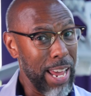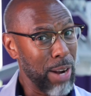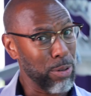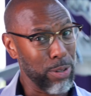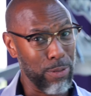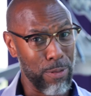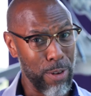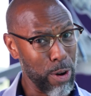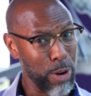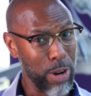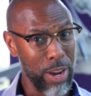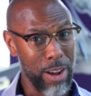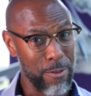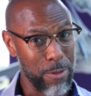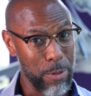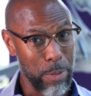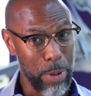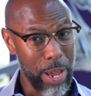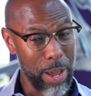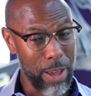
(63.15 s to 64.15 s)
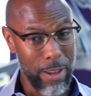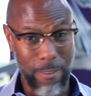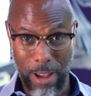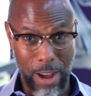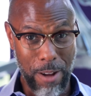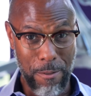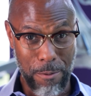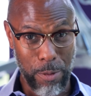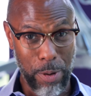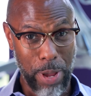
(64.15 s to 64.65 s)
it was very
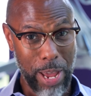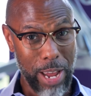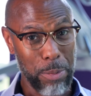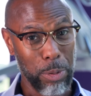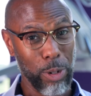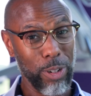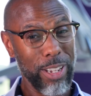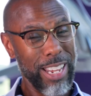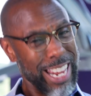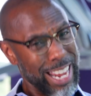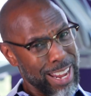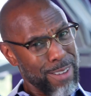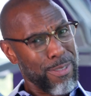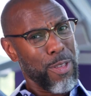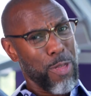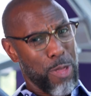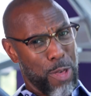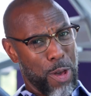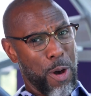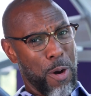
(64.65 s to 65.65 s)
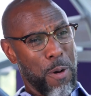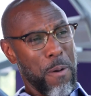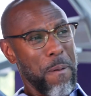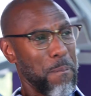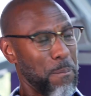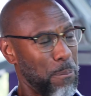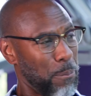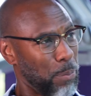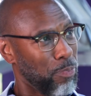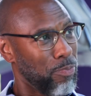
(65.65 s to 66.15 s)
unforgettable, even though
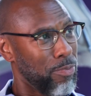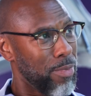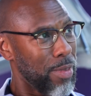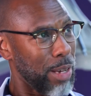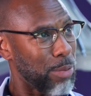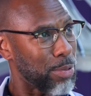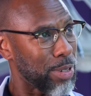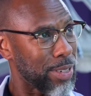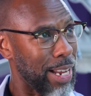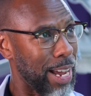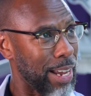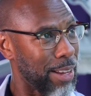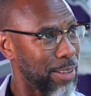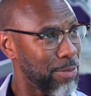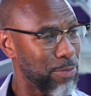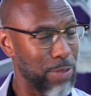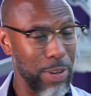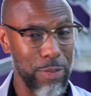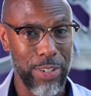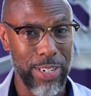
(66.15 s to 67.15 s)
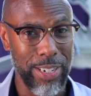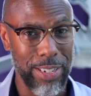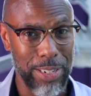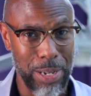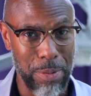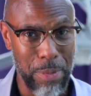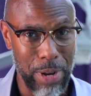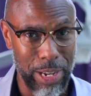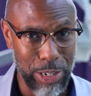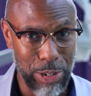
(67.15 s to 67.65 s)
it was like 15
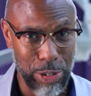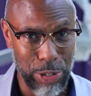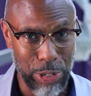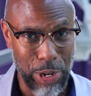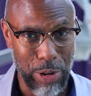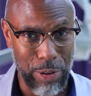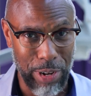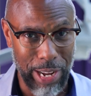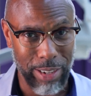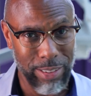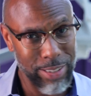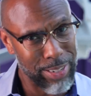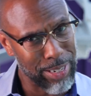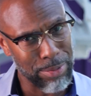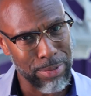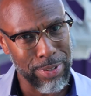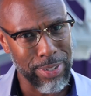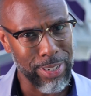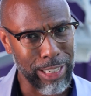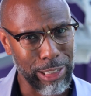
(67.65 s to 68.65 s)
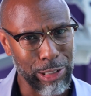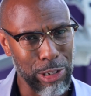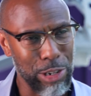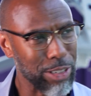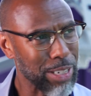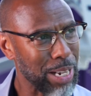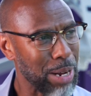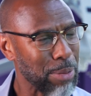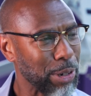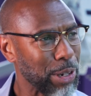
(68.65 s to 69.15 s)
some odd years ago now. Seems like a
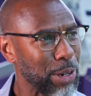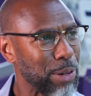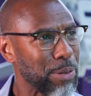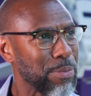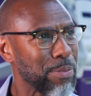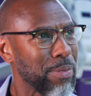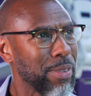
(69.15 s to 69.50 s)
long time ago.